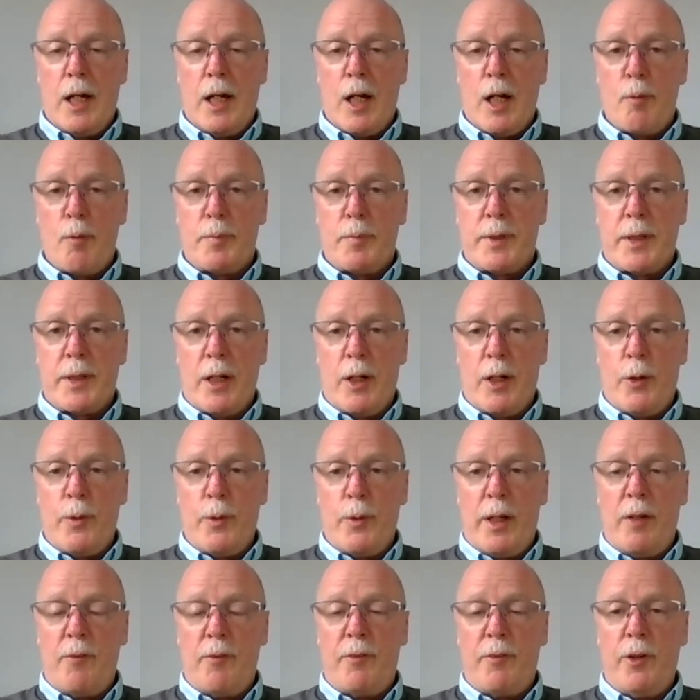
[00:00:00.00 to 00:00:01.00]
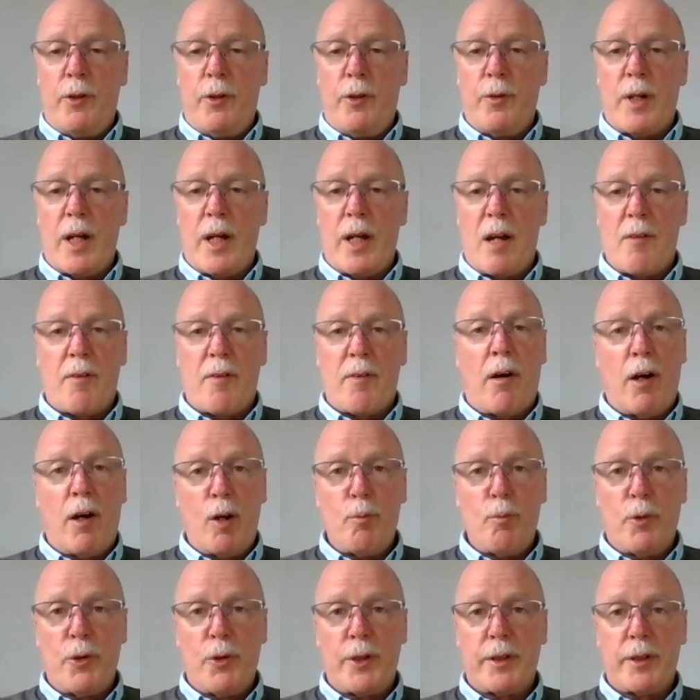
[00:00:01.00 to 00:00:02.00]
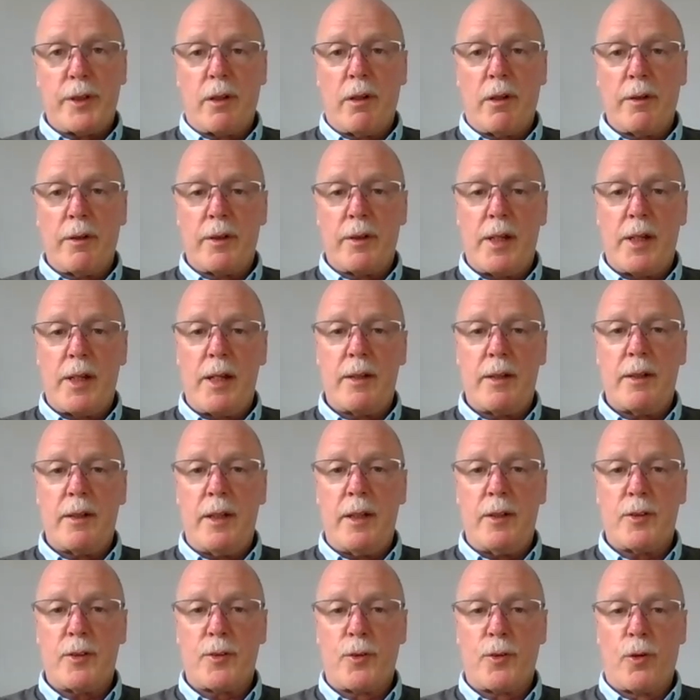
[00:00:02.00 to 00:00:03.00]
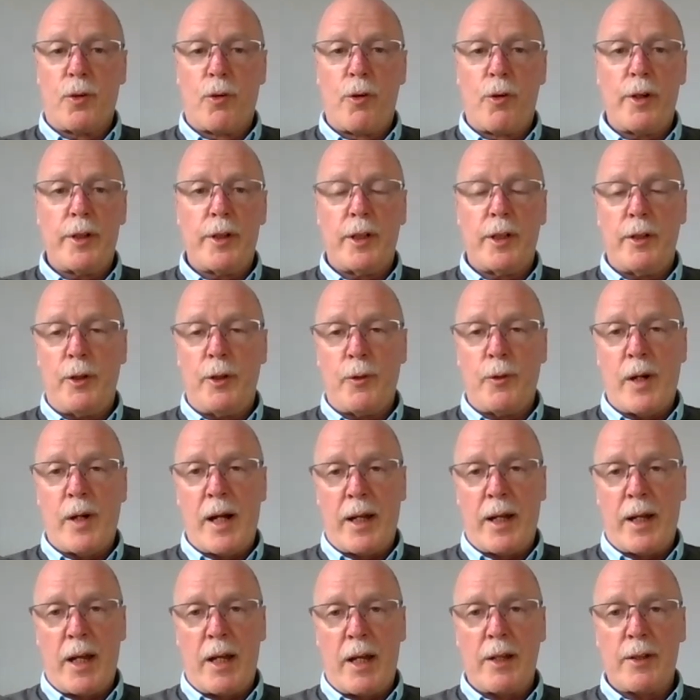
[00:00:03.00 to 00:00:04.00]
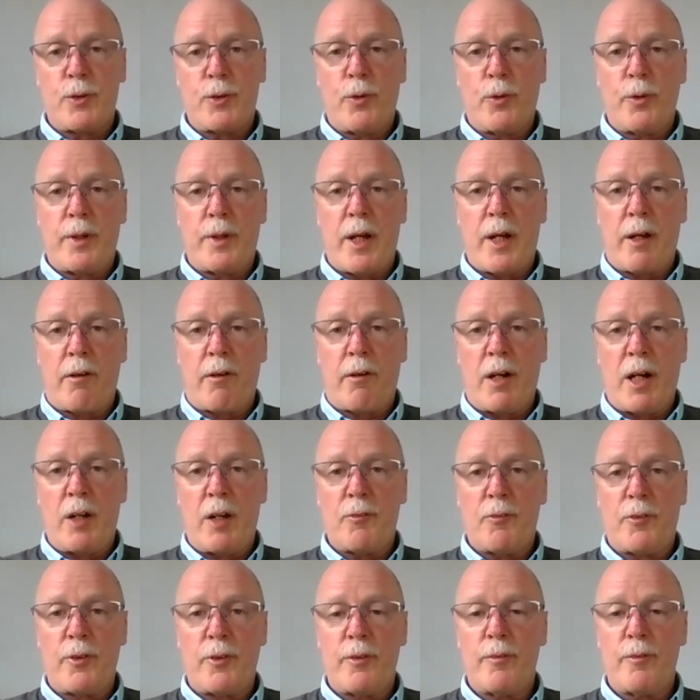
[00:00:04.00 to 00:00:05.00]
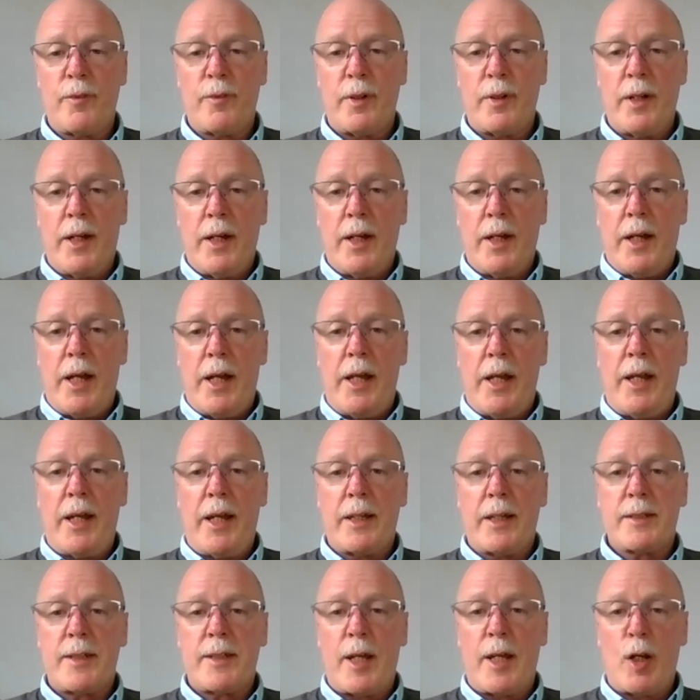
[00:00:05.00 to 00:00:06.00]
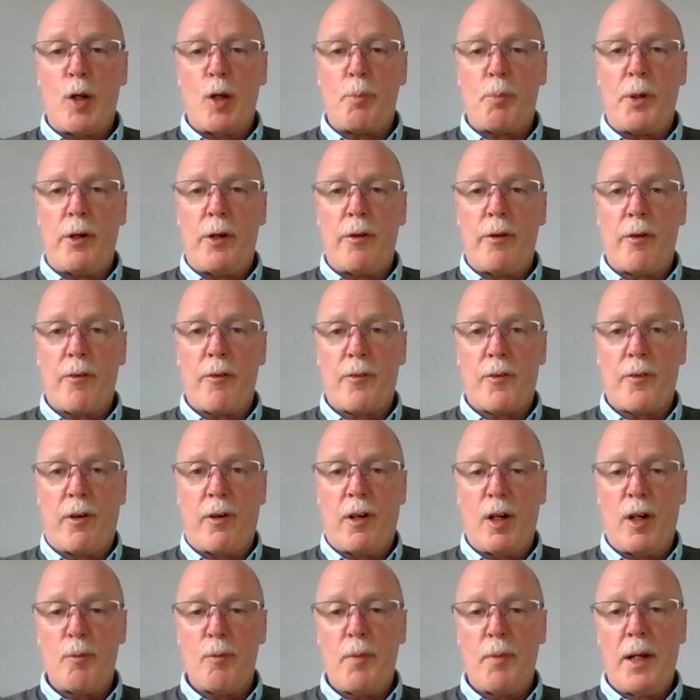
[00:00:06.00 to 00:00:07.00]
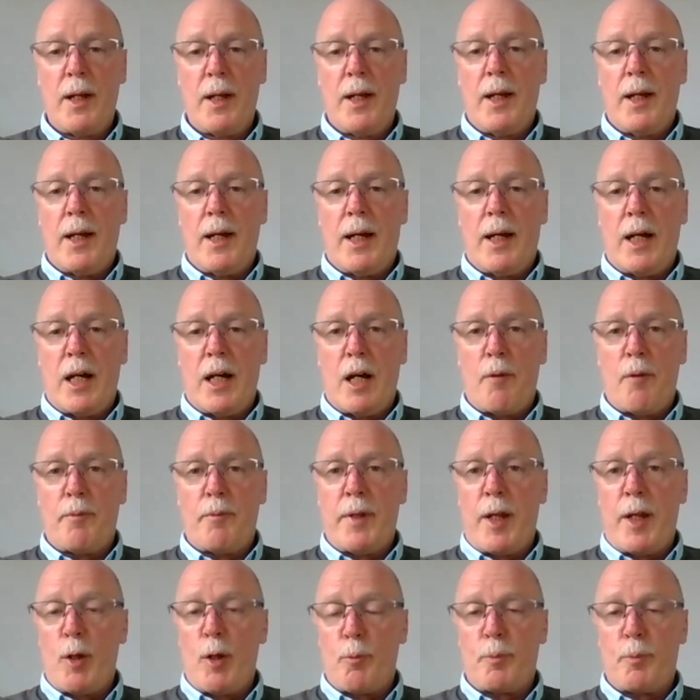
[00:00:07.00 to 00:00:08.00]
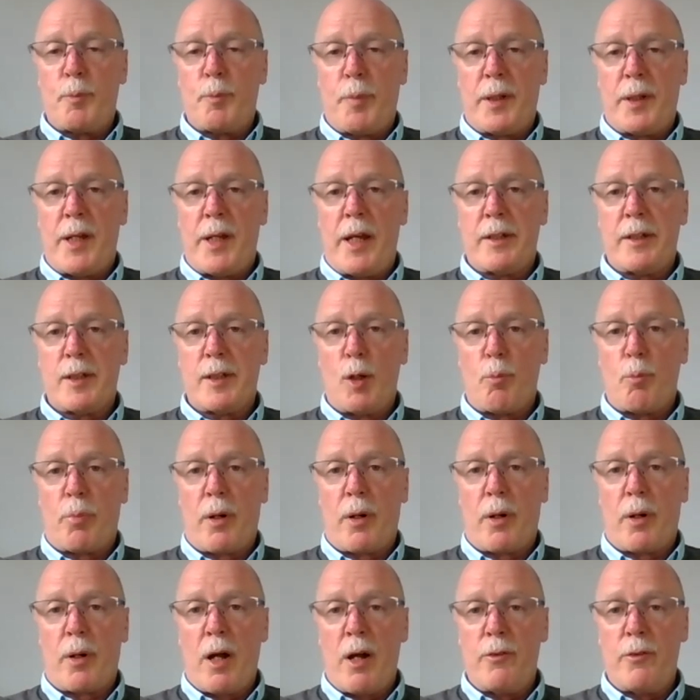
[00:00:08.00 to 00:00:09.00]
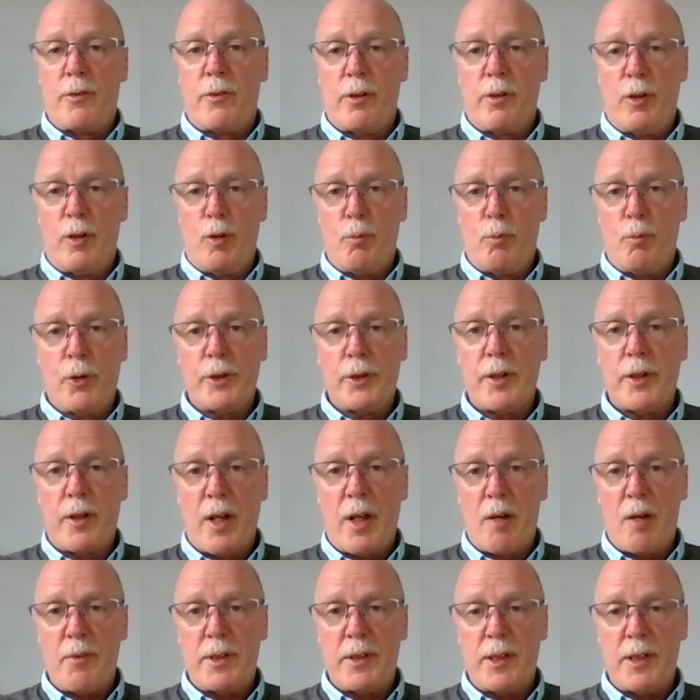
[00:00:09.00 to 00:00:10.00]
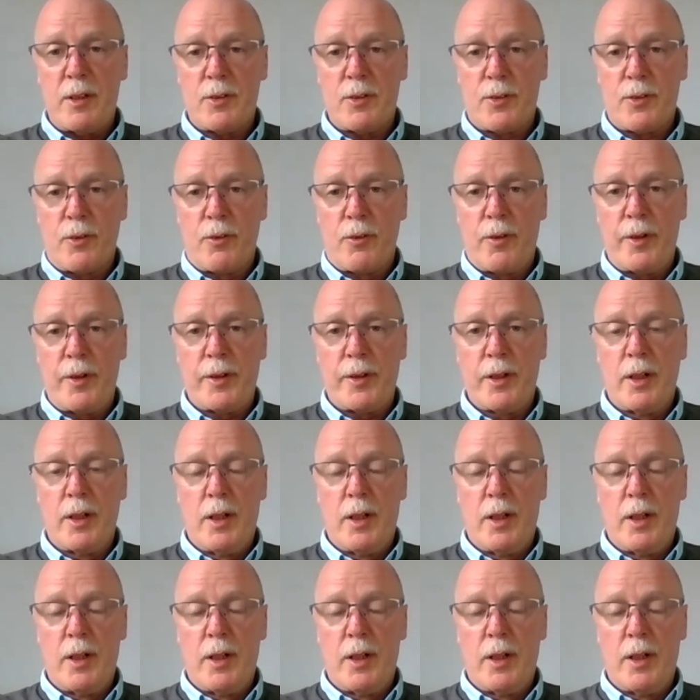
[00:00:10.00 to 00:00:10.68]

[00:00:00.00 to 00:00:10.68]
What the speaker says: So if you have high moisture content in storage and you are going to store that grain for any extended period of time, then it's potentially prone to moisture damage in storage.